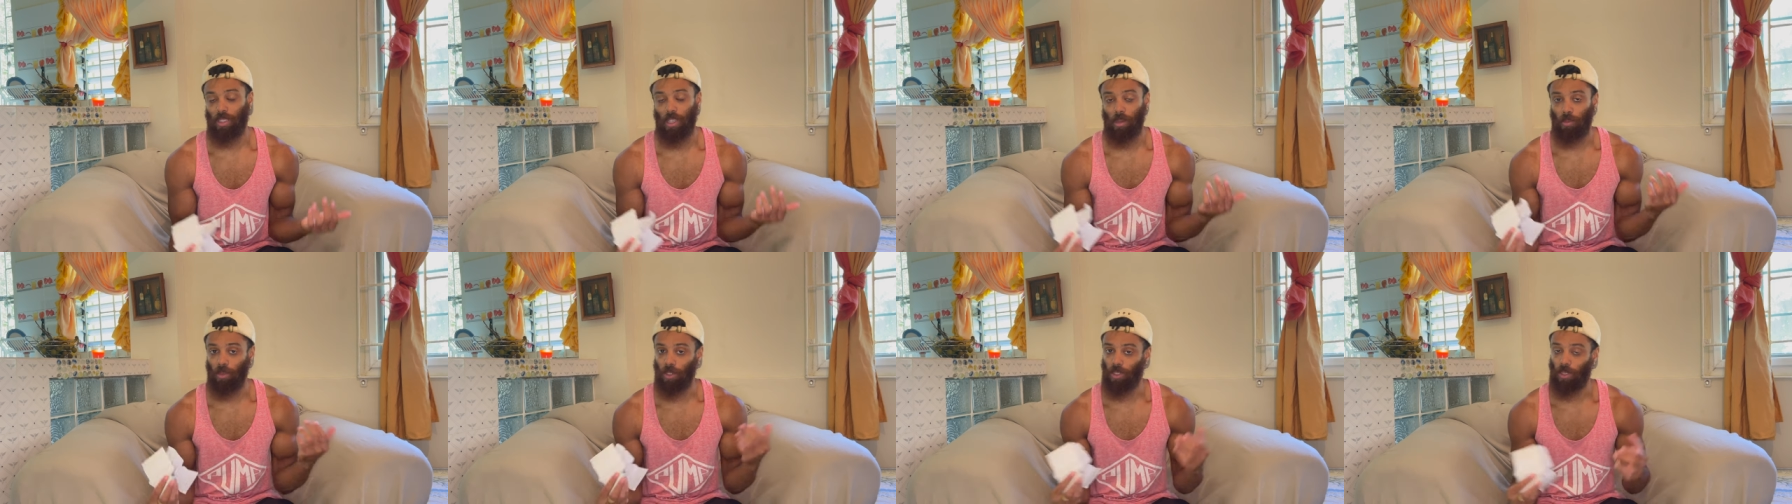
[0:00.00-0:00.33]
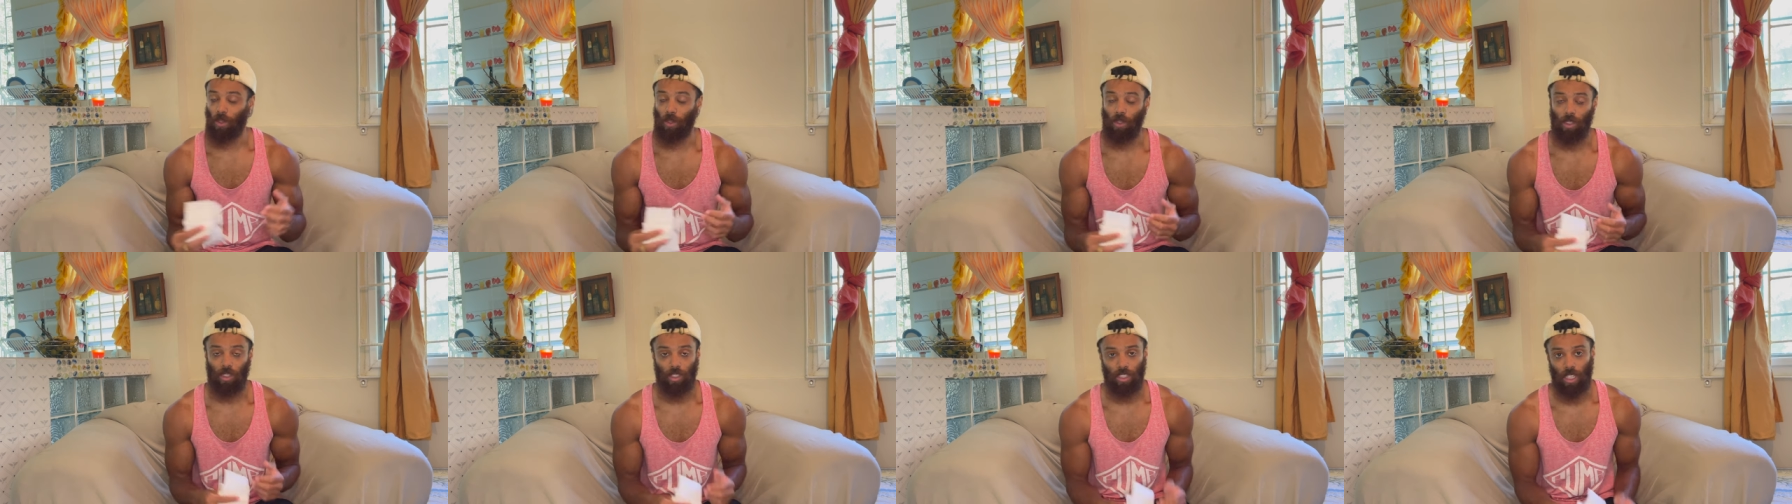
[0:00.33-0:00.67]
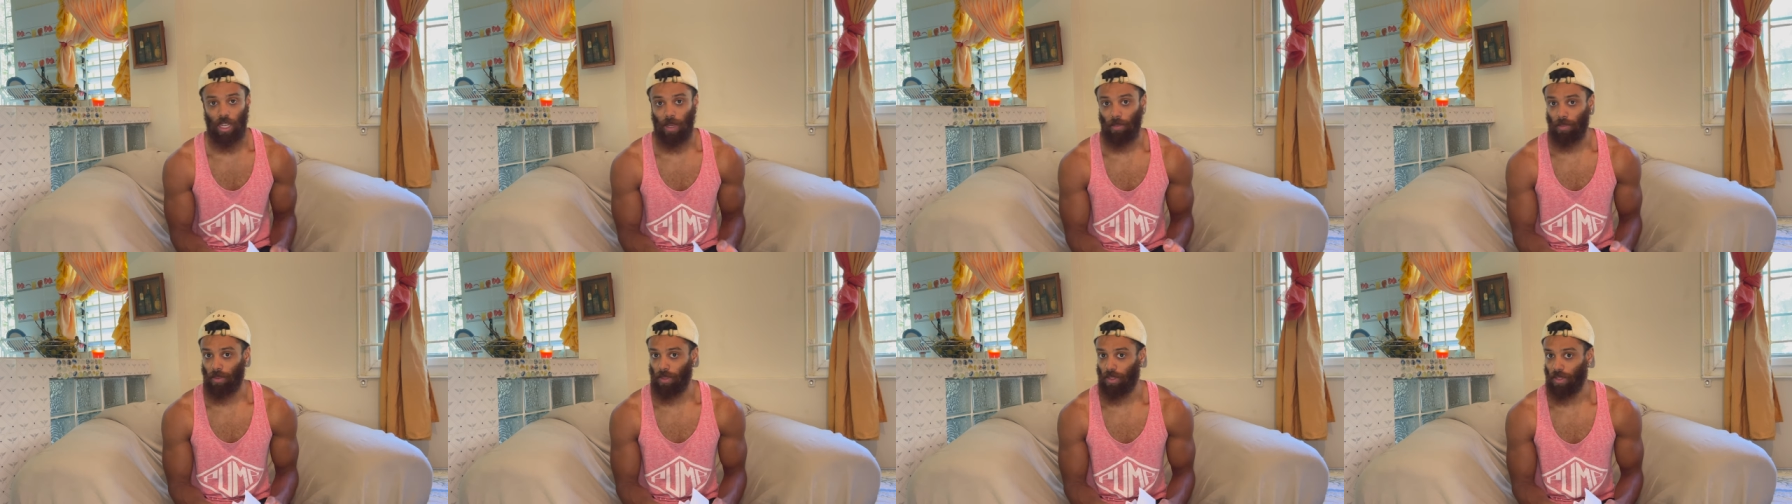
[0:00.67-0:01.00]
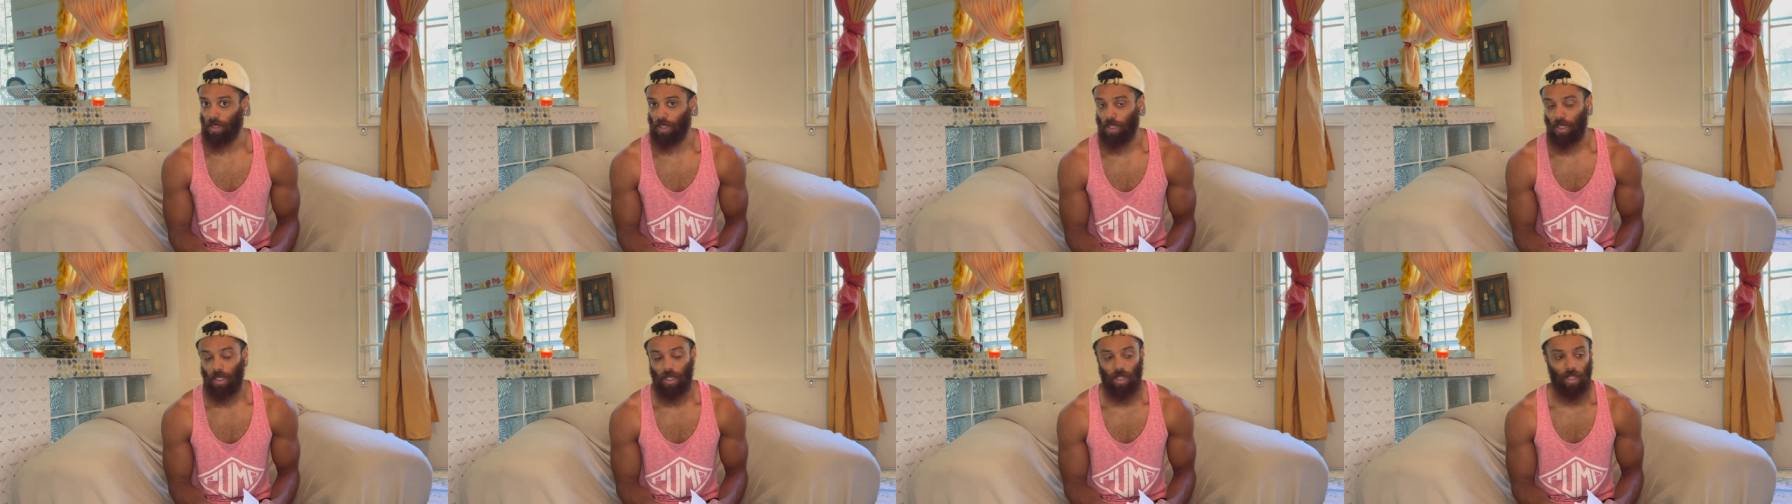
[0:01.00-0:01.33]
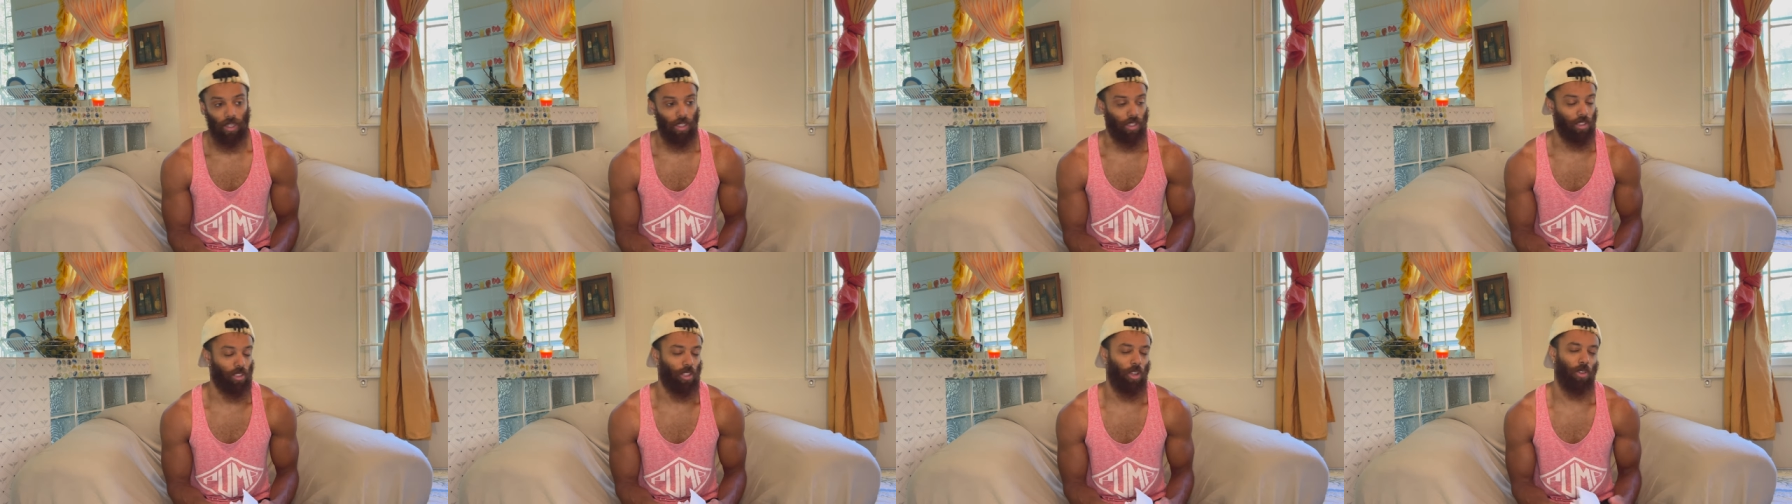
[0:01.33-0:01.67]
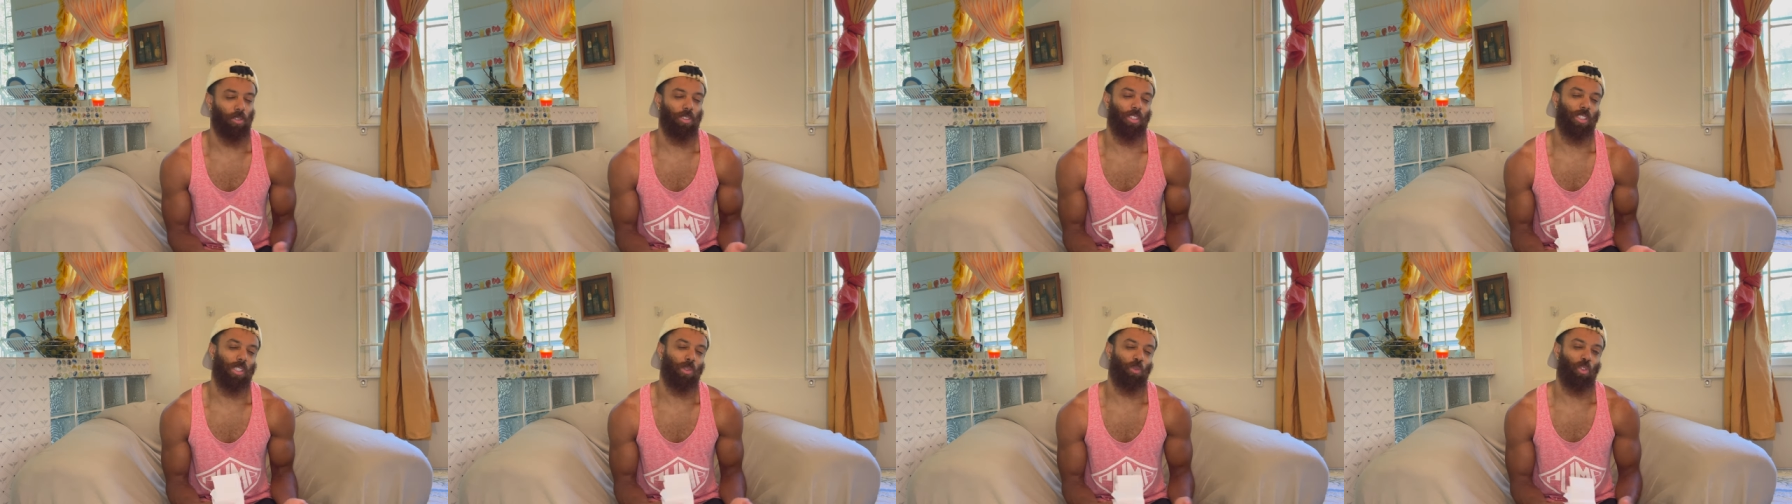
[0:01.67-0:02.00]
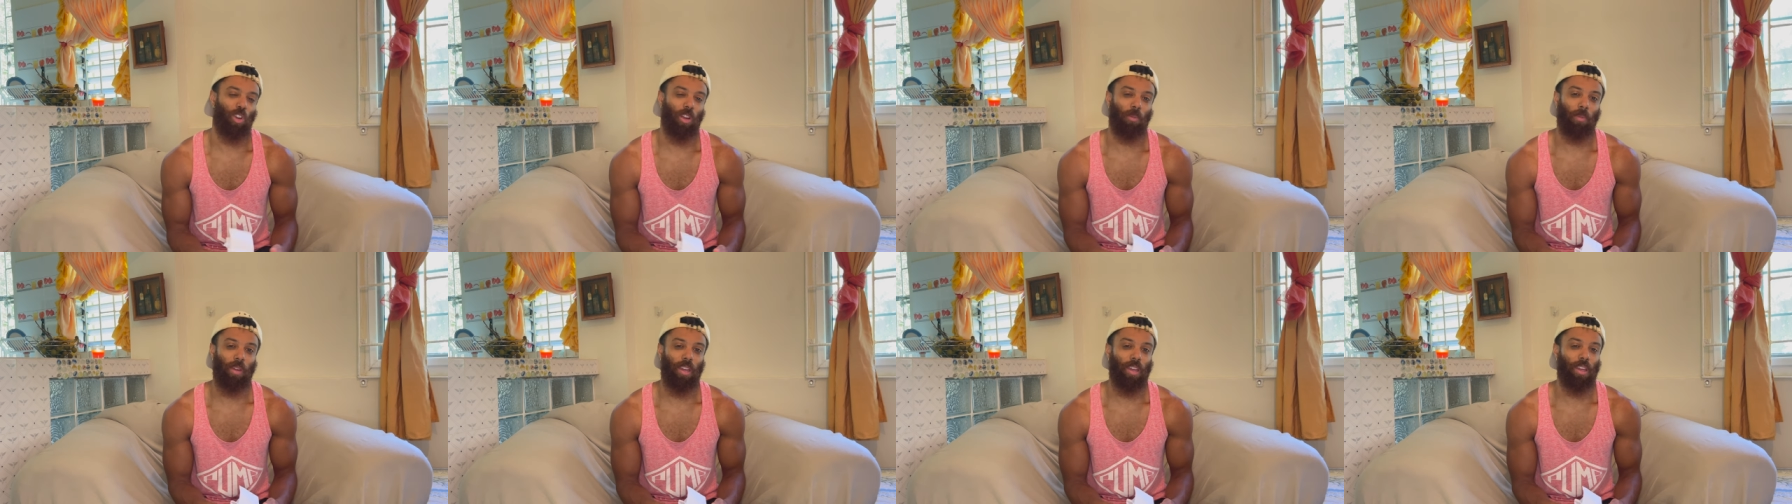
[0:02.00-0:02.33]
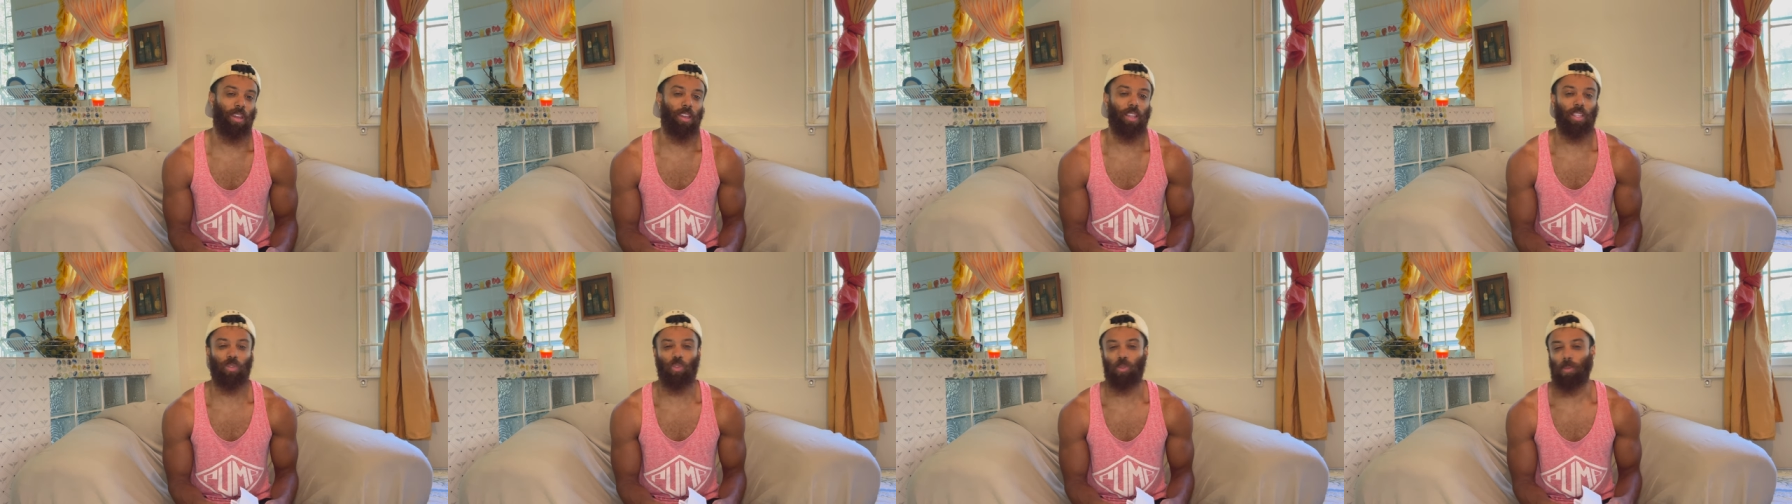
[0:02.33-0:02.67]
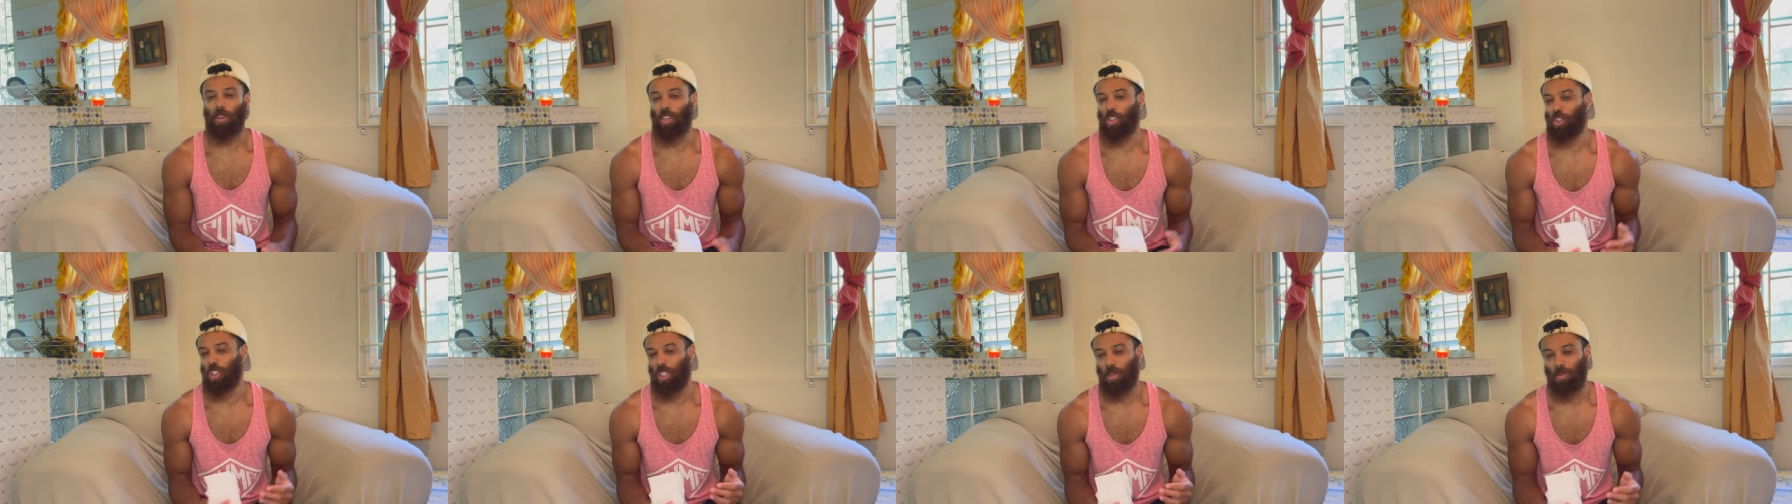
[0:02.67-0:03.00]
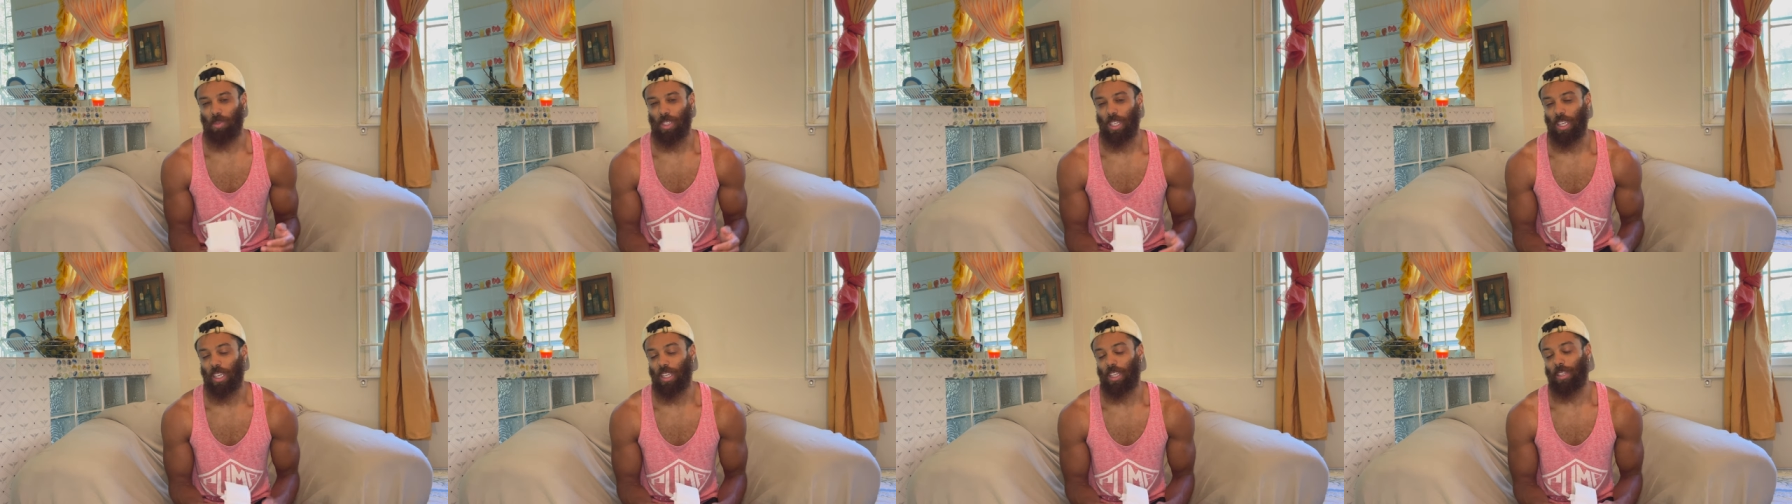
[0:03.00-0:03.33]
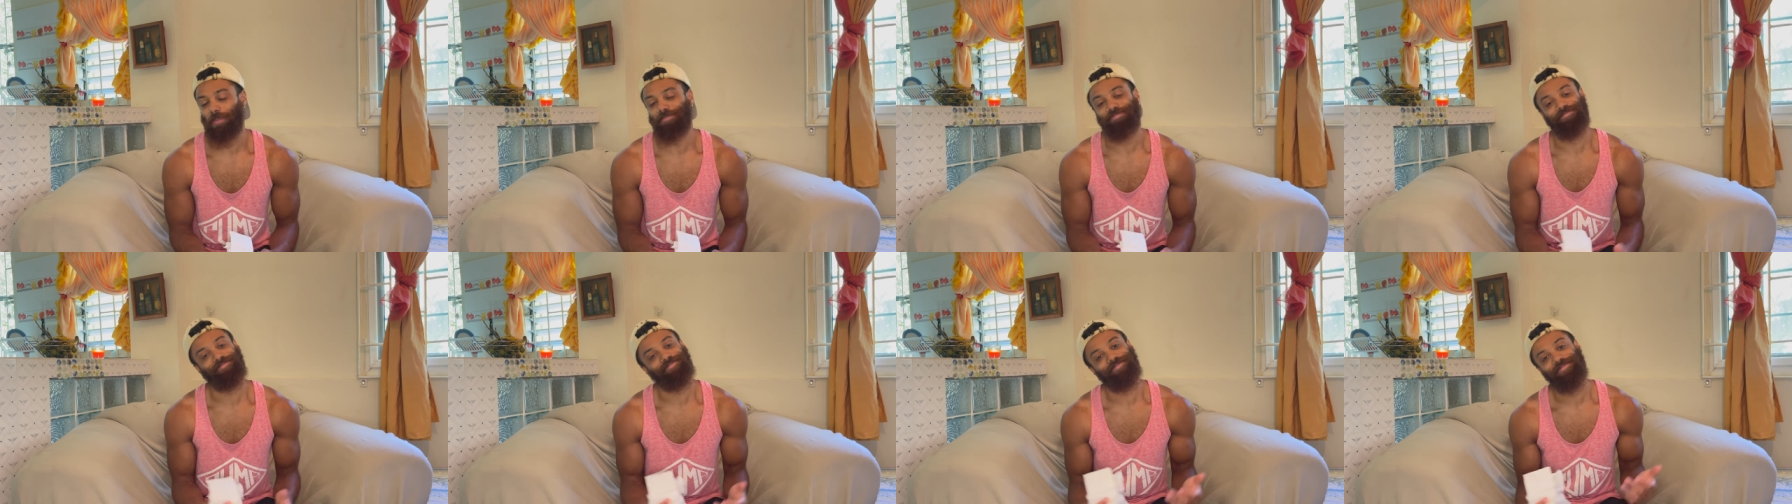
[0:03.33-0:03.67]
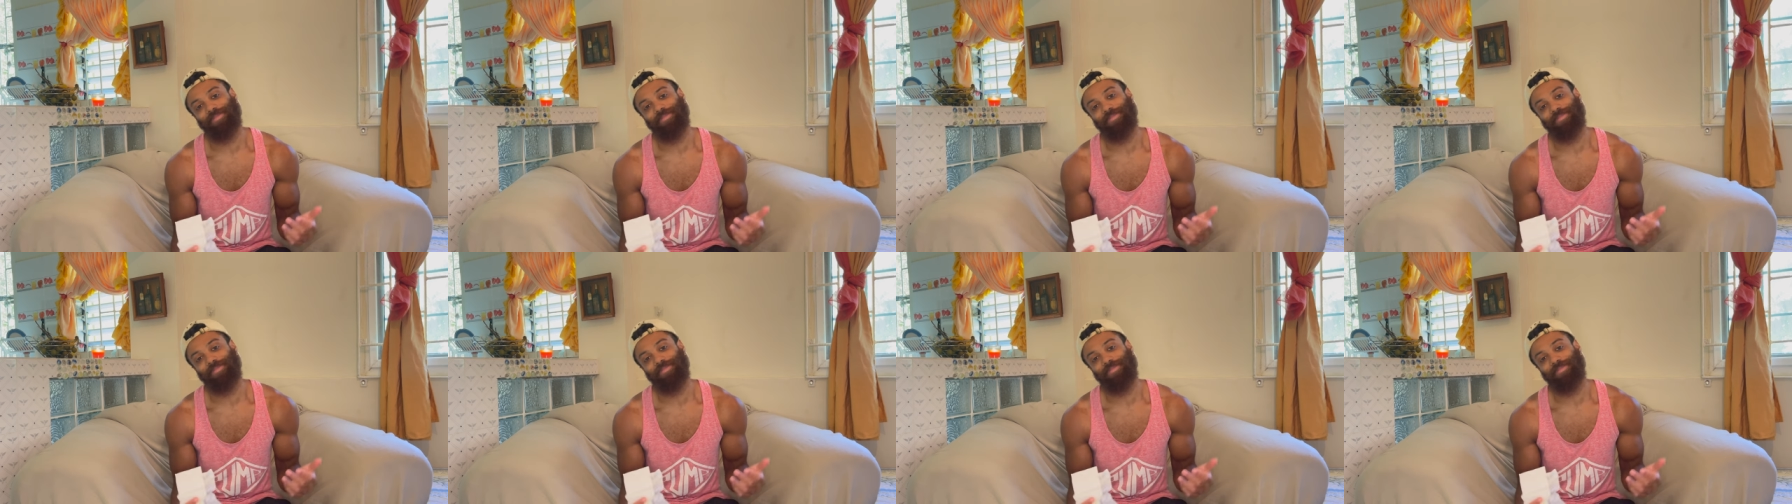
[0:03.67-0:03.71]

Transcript: I've been going to shopping it's closest to where I'm at. It's where my gym's at.